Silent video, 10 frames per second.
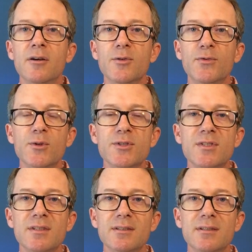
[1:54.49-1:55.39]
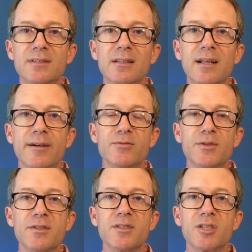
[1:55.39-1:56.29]
The first deadline for
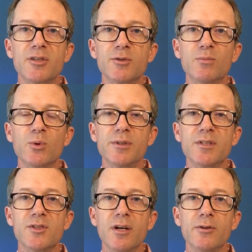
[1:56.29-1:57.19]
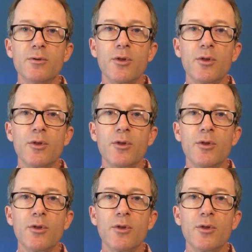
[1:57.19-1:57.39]
the discussion board is on